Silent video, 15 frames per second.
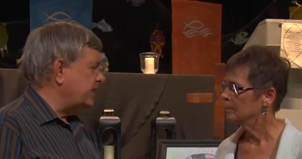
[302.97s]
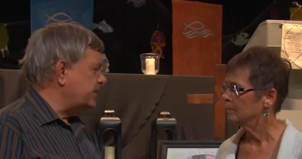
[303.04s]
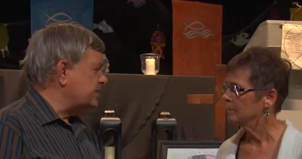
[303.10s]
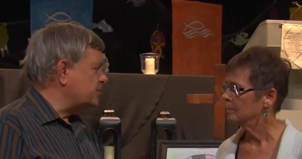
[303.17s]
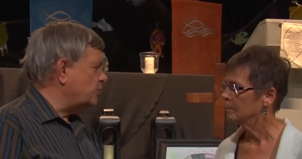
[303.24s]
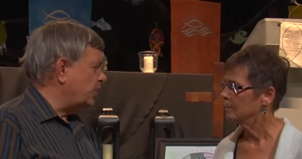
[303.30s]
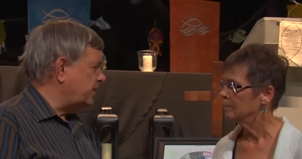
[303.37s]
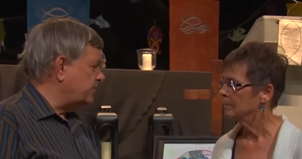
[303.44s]
Speaker 1: as
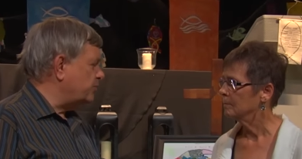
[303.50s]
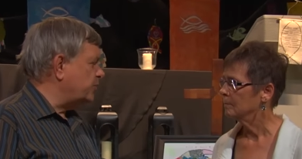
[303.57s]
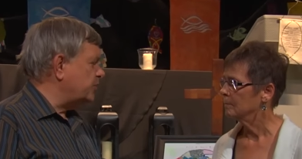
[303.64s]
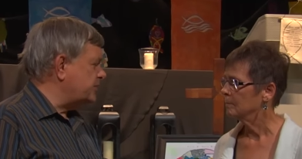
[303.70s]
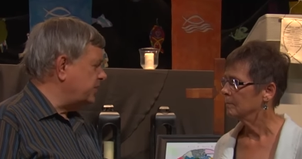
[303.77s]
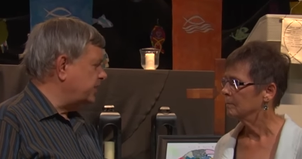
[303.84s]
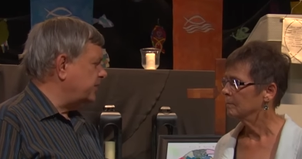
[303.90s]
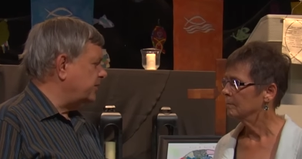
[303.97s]
what
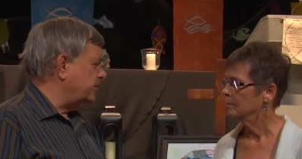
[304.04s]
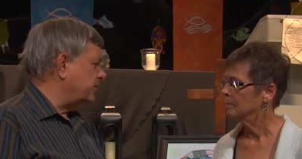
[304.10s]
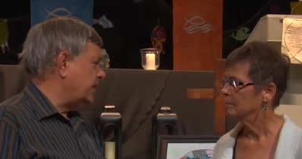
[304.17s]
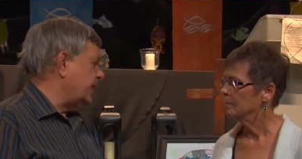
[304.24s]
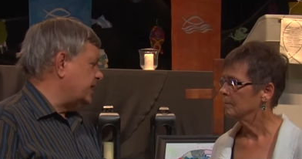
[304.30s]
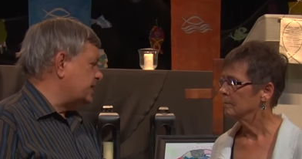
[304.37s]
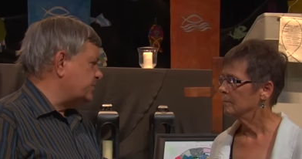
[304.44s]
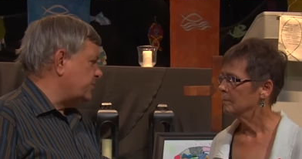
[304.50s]
particular
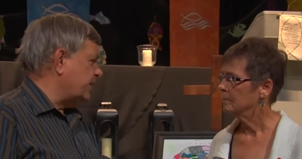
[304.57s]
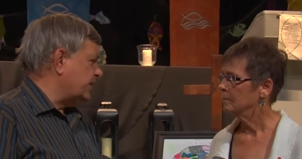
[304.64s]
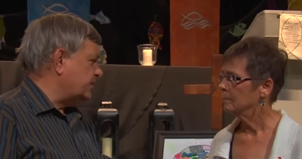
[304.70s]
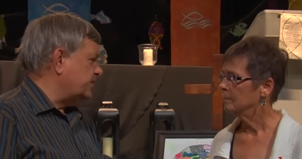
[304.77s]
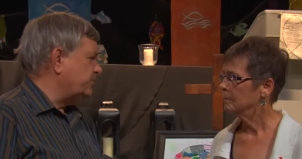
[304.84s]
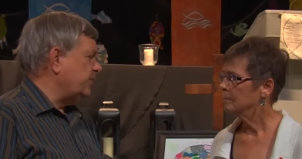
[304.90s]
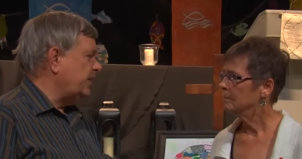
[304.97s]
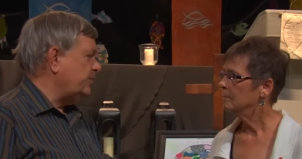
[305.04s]
aspect
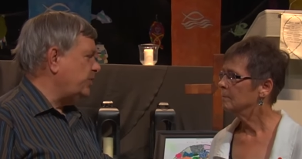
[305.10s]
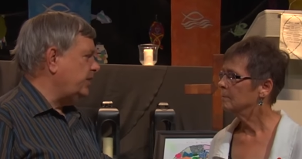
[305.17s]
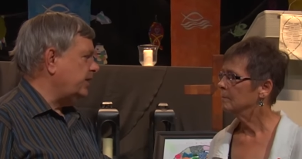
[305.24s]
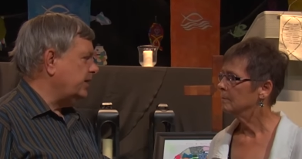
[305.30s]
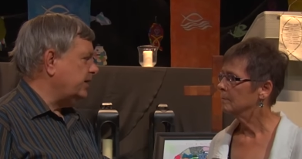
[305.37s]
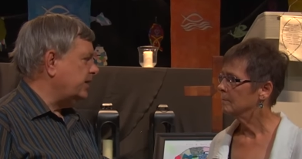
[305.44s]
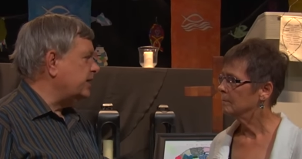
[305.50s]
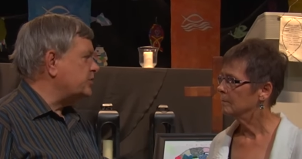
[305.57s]
may be
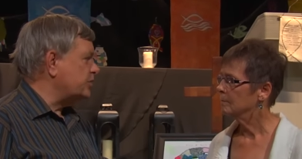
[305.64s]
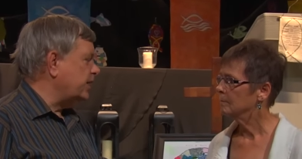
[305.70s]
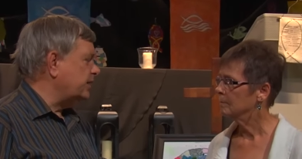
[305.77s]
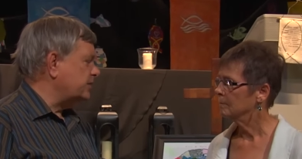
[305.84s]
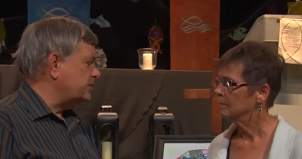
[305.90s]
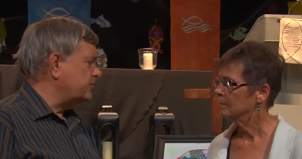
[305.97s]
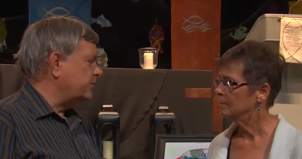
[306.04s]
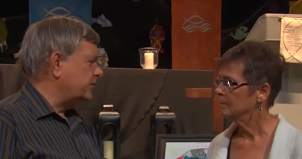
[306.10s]
a, a
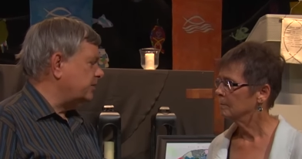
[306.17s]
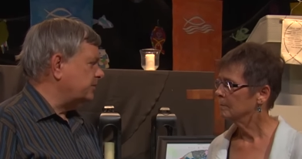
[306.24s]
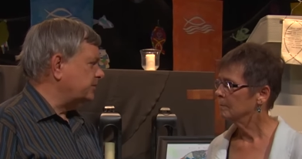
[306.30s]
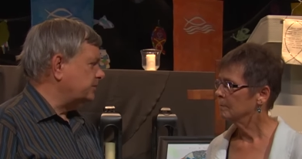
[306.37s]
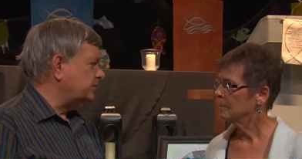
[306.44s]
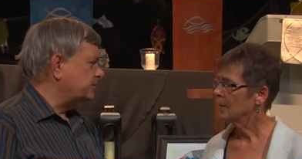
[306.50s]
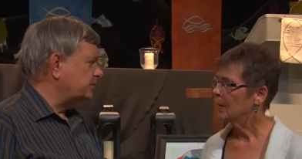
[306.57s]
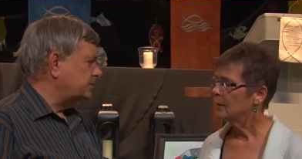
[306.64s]
challenge for them.
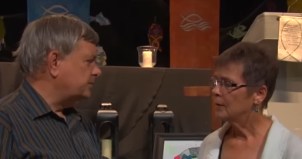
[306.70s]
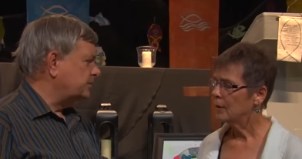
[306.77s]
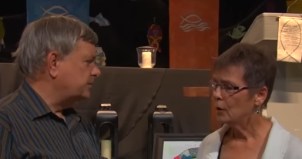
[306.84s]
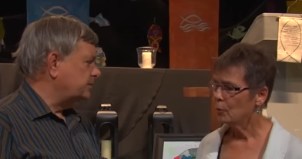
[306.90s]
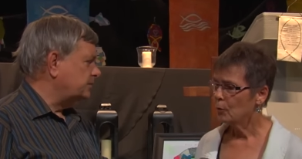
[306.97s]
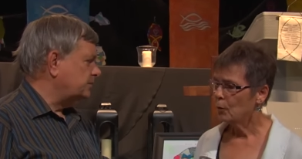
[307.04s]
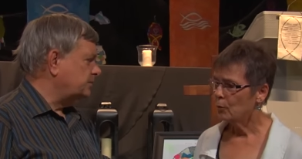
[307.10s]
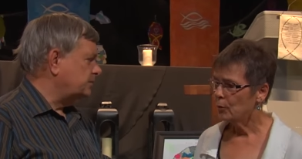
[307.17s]
Speaker 2: Now,
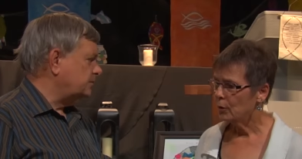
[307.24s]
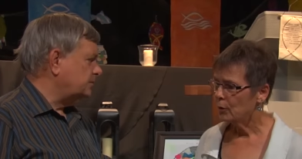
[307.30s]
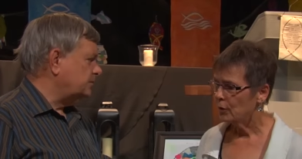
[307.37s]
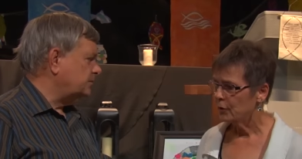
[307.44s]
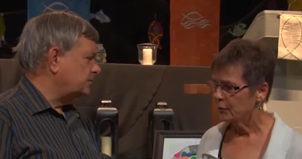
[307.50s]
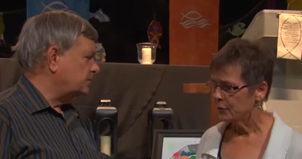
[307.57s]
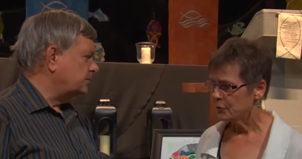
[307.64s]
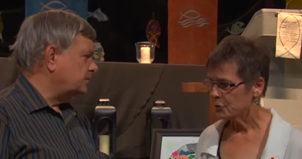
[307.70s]
while we're
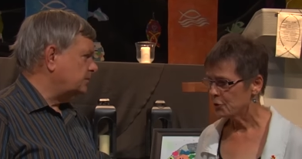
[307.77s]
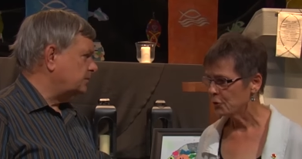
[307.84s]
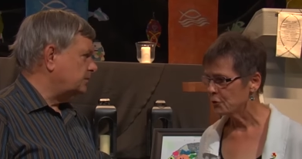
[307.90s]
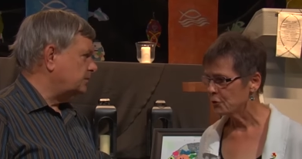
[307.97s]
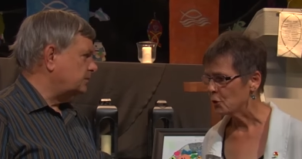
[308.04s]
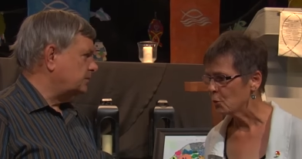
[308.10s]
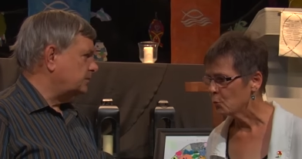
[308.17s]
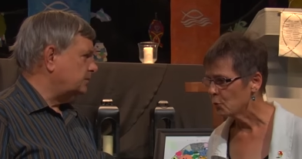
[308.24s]
in the church
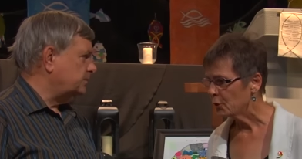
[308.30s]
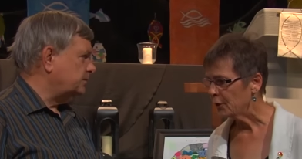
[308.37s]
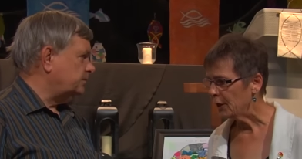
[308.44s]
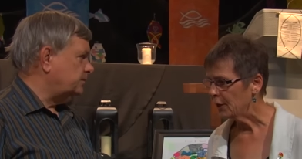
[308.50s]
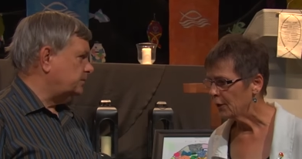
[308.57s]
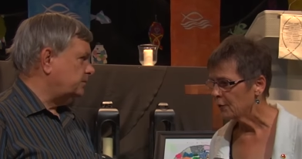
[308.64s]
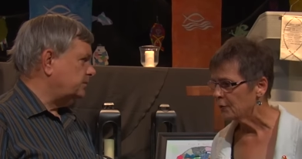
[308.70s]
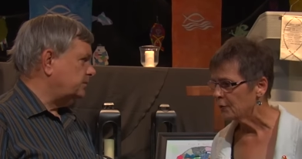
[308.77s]
are
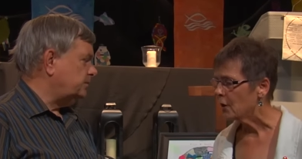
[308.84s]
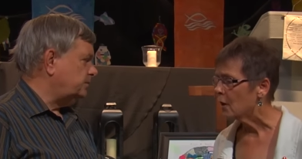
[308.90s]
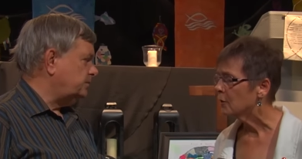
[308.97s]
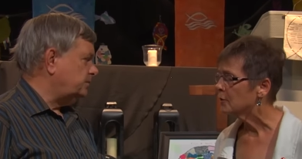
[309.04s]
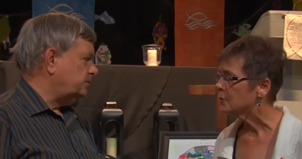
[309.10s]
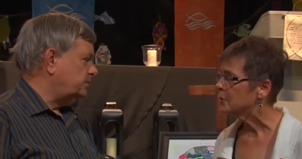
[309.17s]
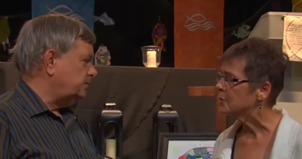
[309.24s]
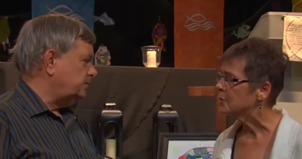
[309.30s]
working on
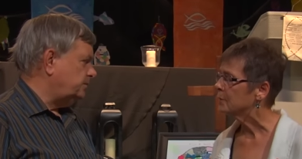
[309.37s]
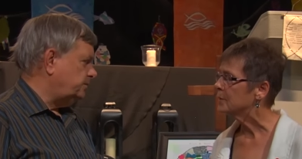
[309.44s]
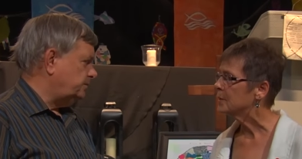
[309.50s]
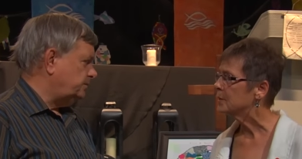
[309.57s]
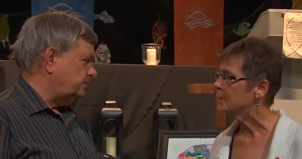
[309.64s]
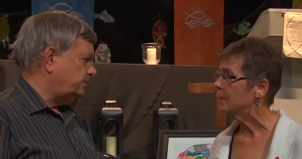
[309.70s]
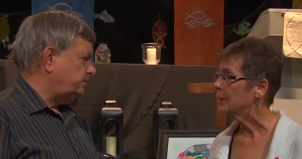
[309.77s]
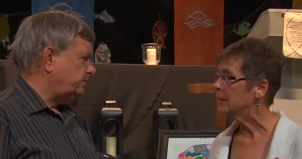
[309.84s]
theologies of
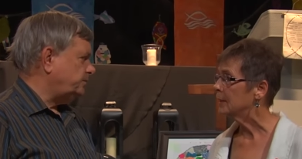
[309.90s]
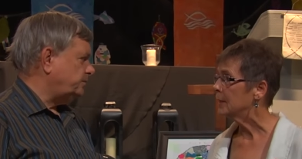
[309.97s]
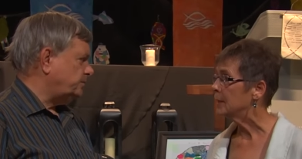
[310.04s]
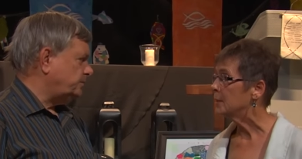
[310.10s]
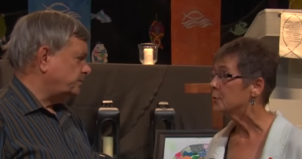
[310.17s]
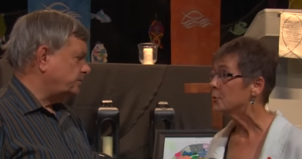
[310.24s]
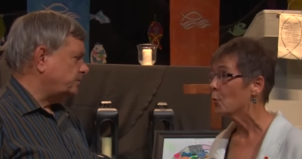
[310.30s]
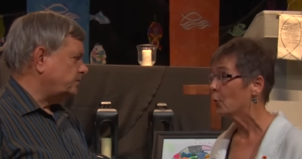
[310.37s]

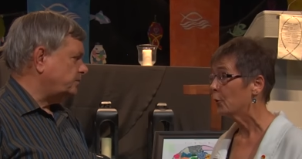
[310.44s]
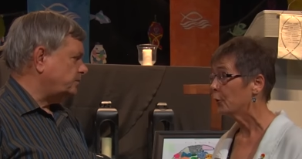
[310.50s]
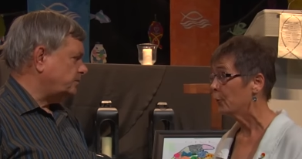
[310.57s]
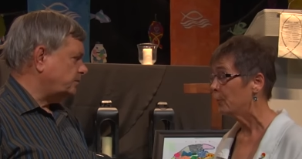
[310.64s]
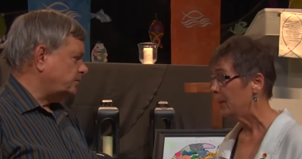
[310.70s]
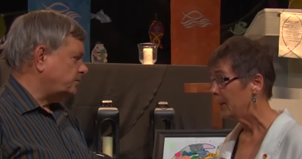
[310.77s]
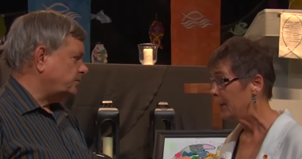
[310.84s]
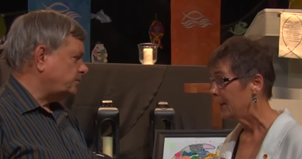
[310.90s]
disabilities, your
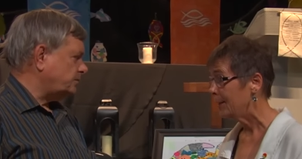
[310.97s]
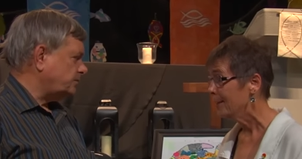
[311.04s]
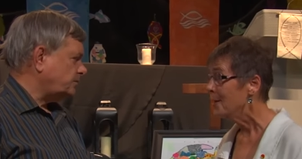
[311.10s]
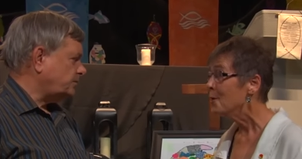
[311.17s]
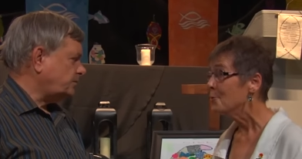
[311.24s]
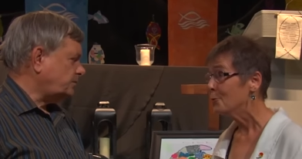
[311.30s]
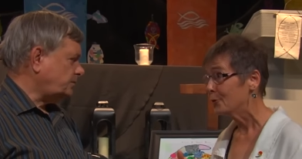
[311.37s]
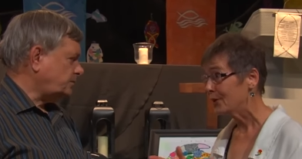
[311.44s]
committee
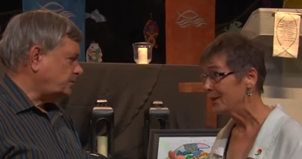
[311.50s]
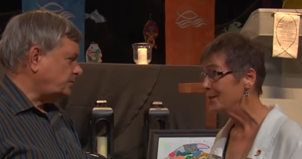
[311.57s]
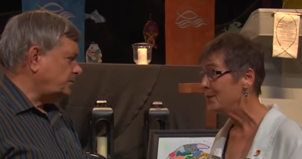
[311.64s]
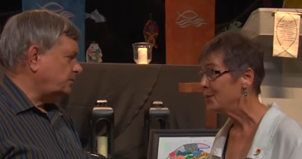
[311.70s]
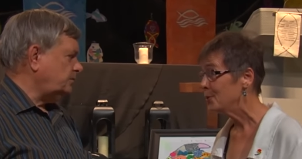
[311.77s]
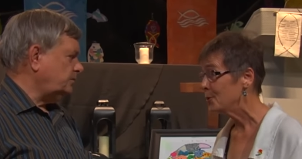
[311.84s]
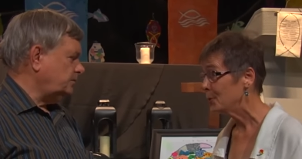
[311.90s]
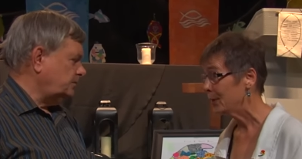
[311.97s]
will
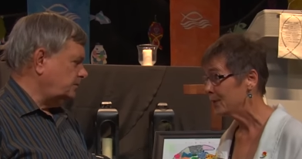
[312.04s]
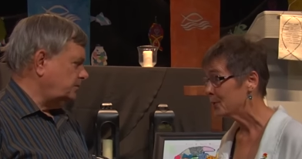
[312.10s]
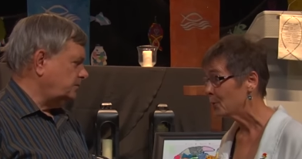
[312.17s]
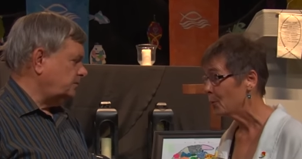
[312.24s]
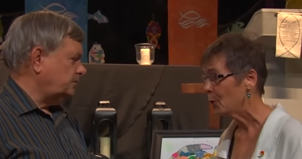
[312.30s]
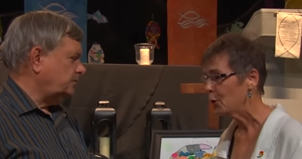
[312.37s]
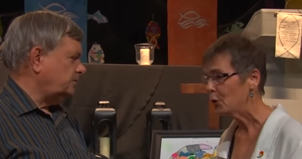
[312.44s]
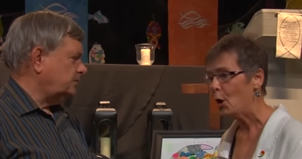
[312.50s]
continue its
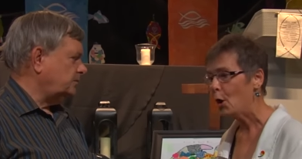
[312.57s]
work